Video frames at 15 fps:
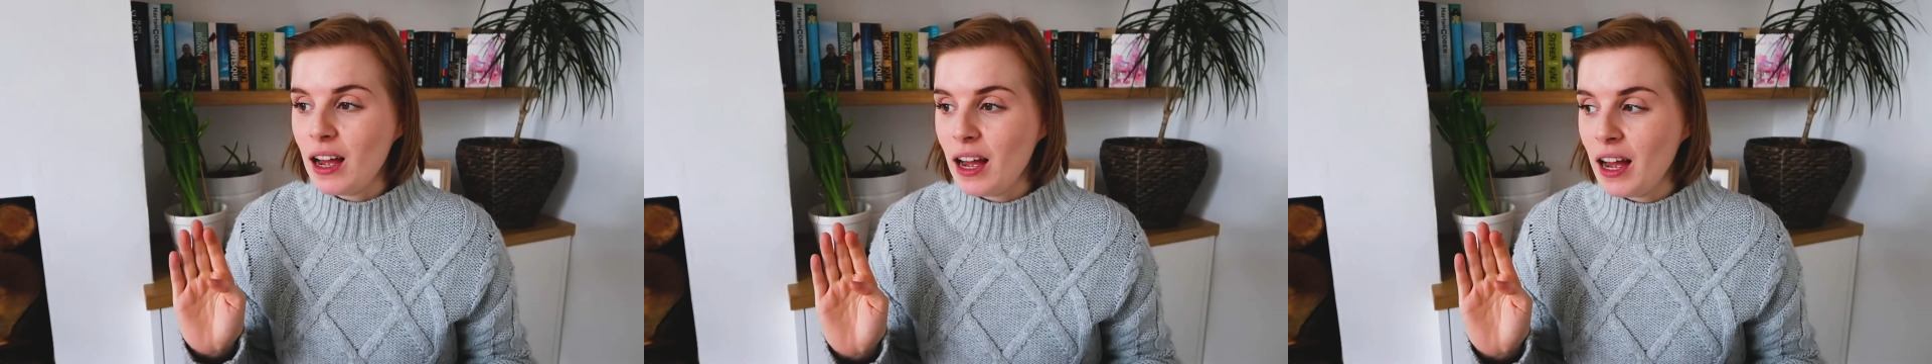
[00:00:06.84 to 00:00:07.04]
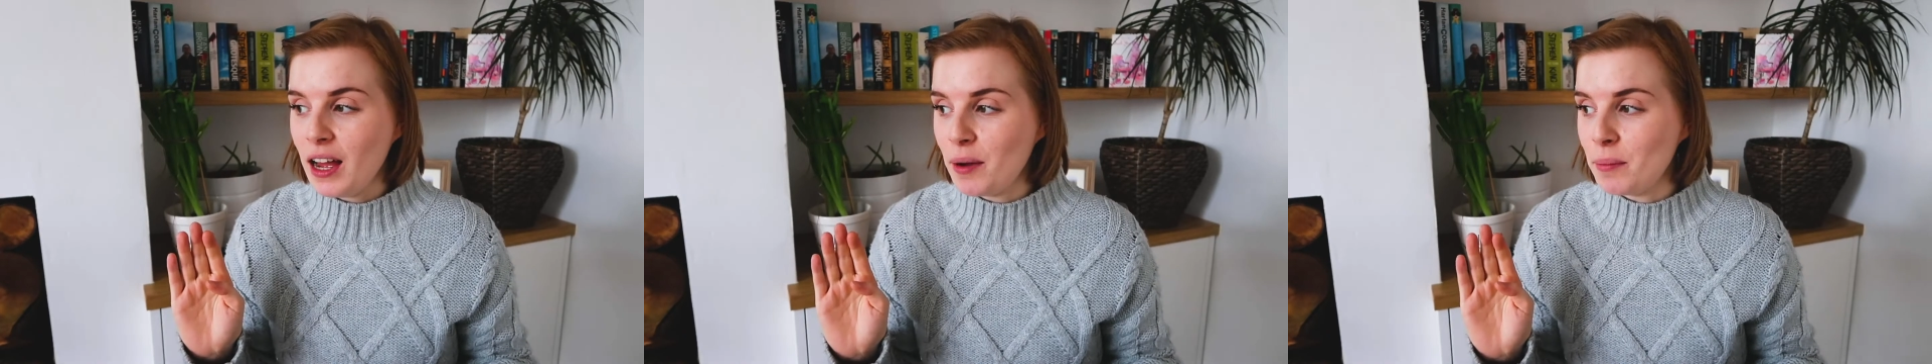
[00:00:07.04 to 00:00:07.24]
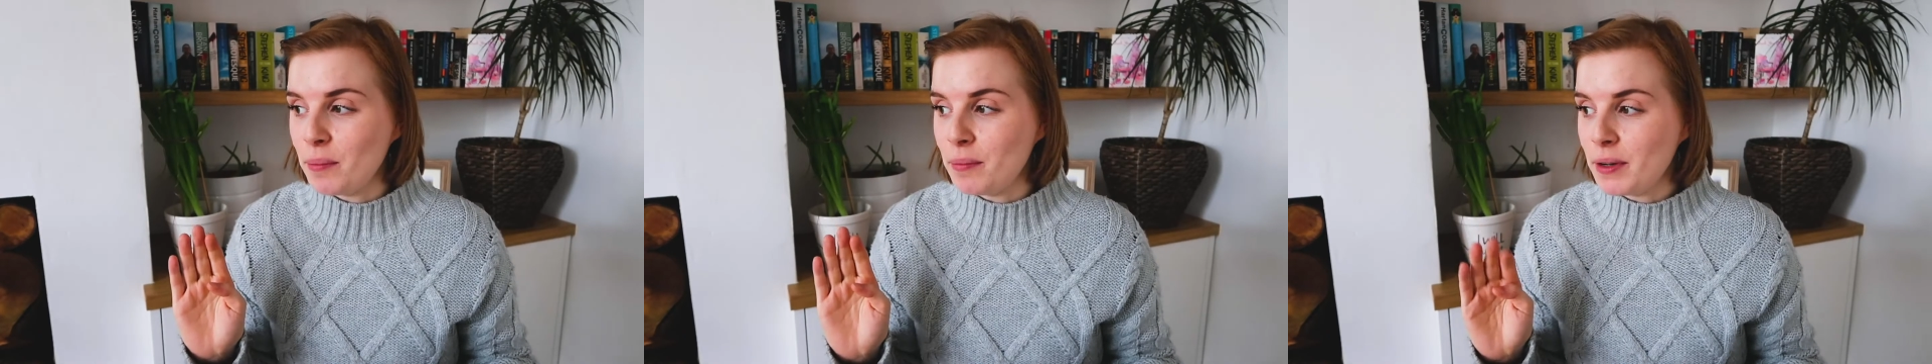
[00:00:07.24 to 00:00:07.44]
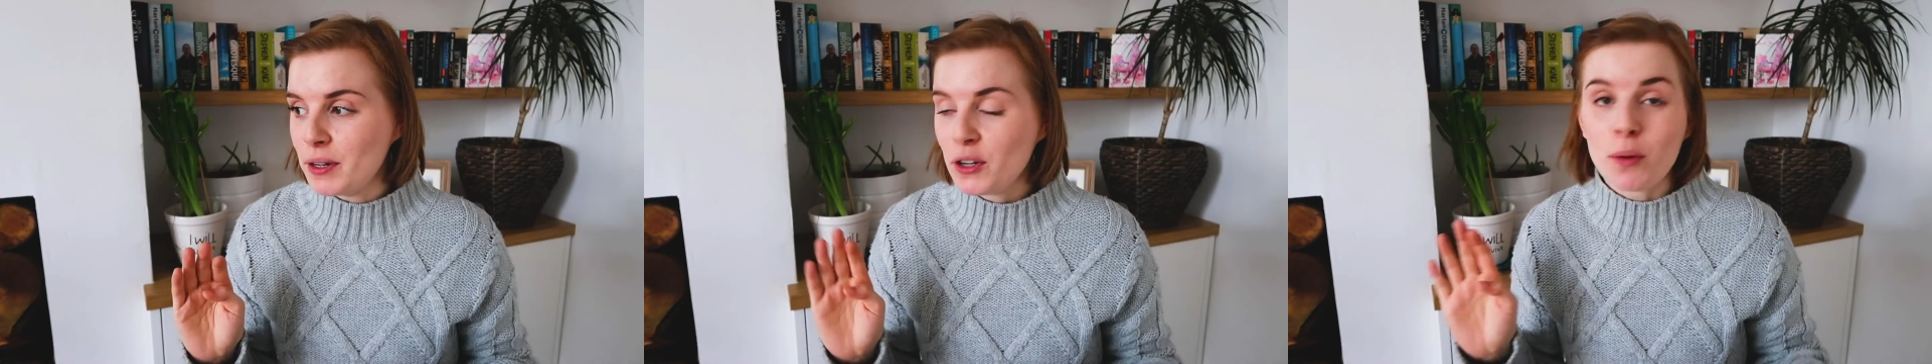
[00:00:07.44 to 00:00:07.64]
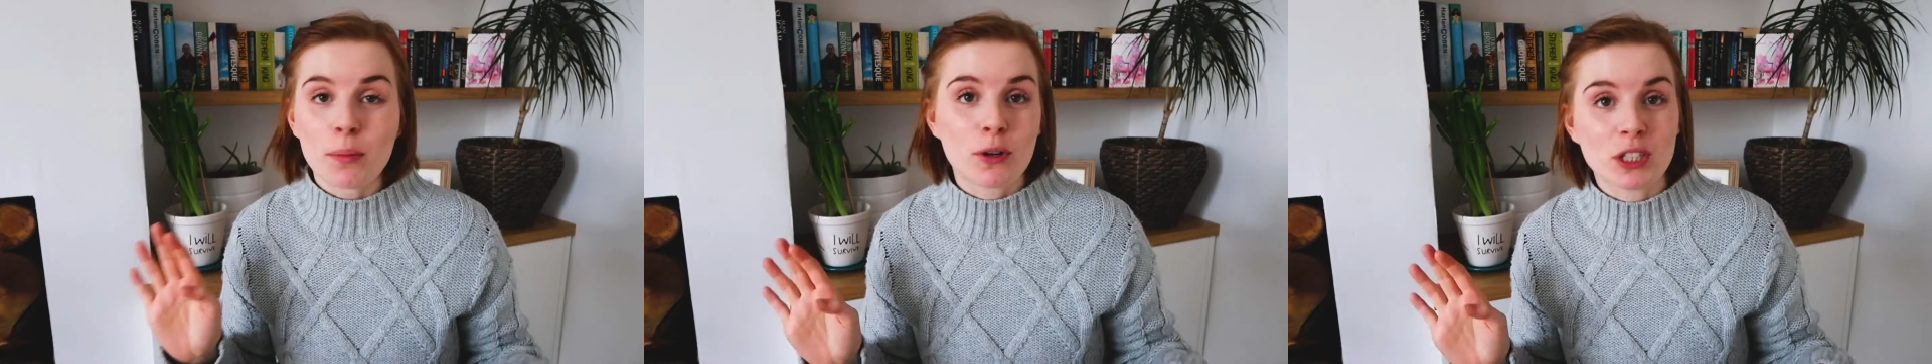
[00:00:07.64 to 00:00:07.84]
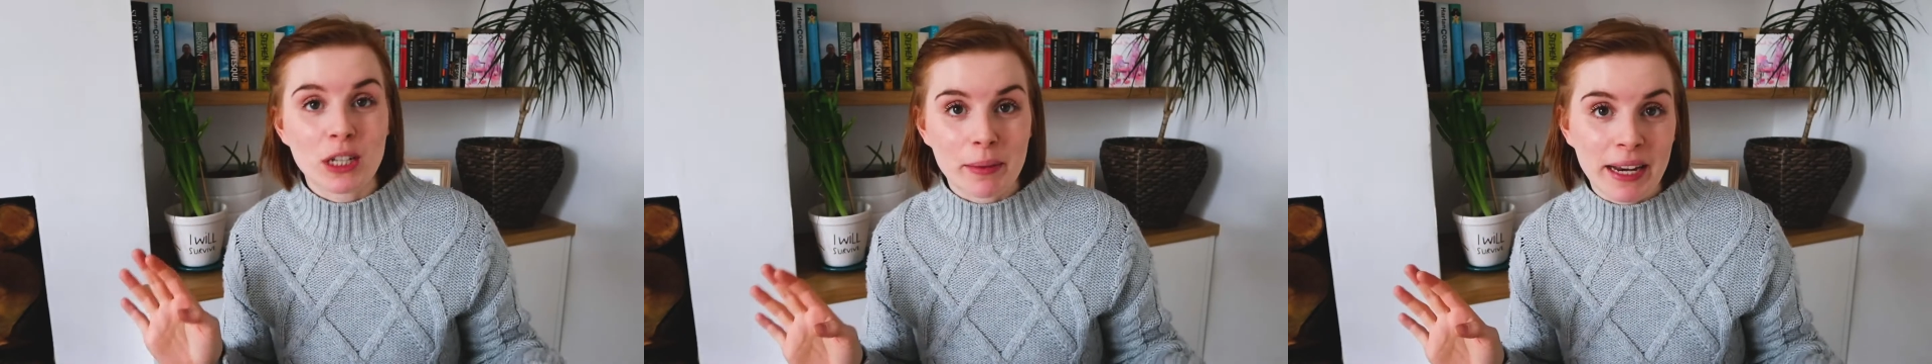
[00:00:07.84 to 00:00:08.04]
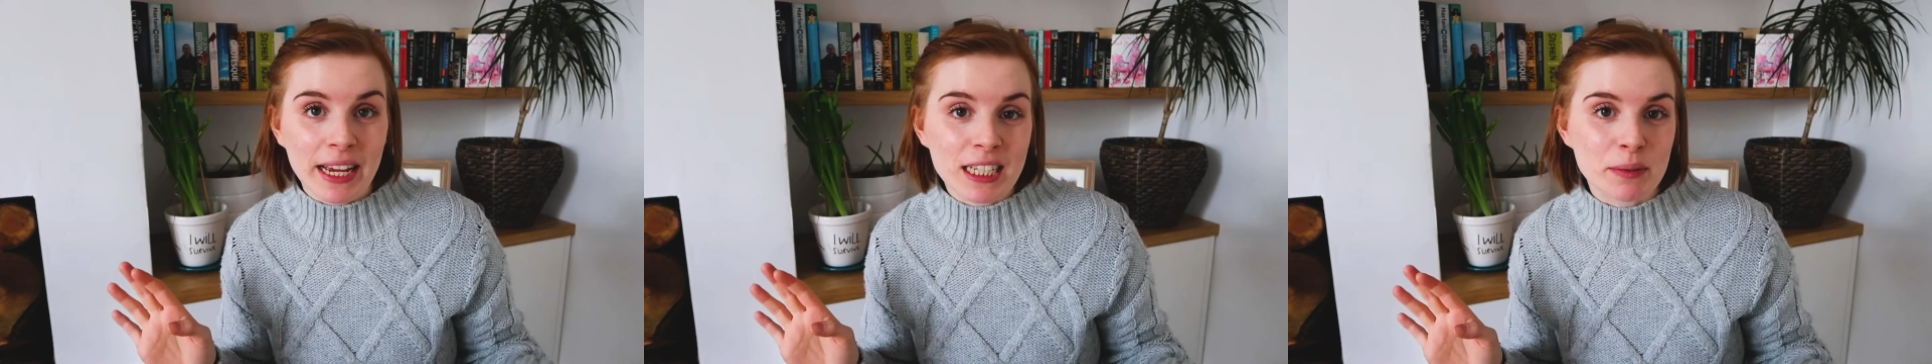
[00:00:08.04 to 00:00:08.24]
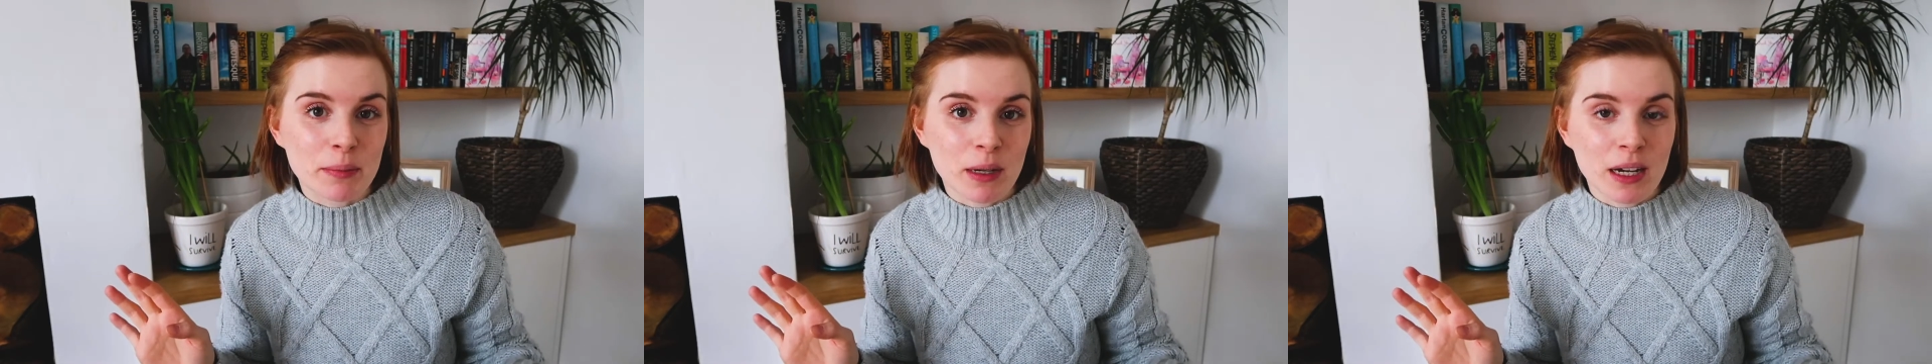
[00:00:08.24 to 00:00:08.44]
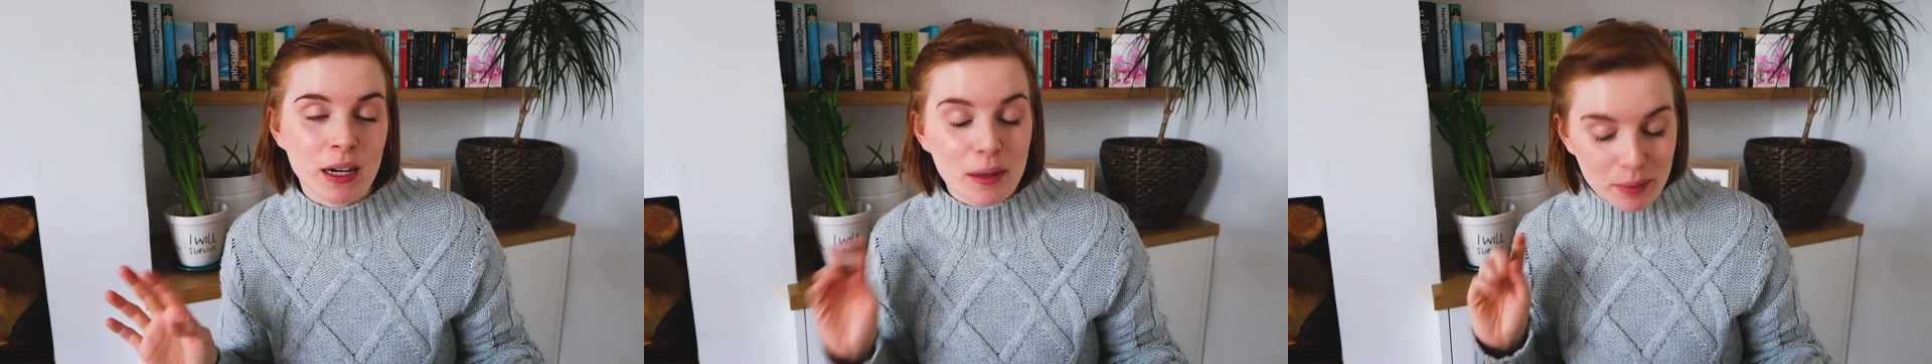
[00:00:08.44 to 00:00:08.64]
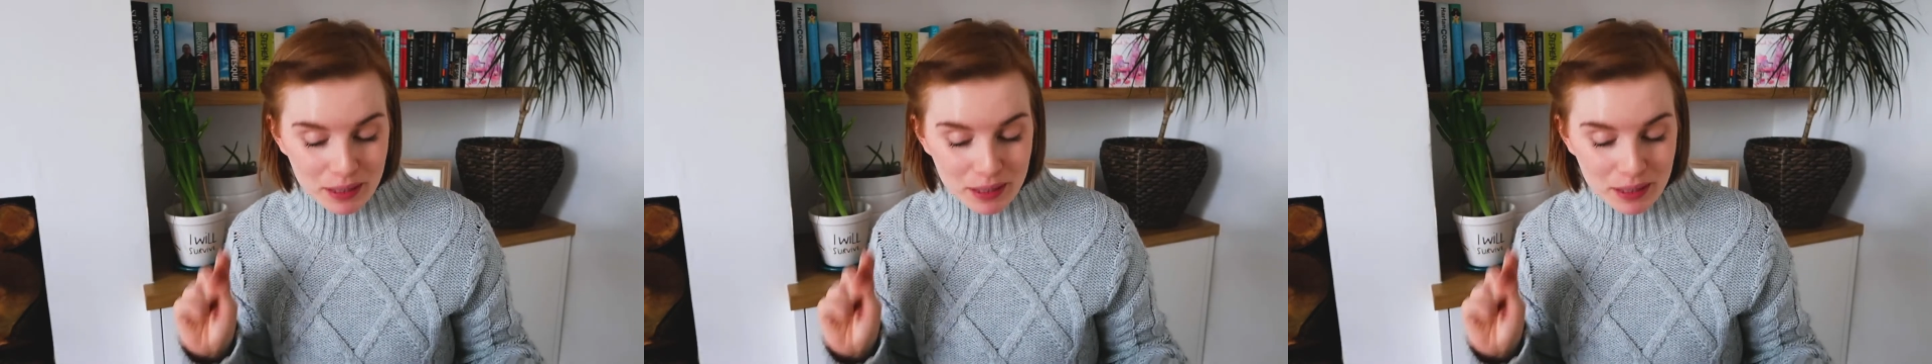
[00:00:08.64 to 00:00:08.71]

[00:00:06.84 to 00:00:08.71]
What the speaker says: Not because I'm an expert,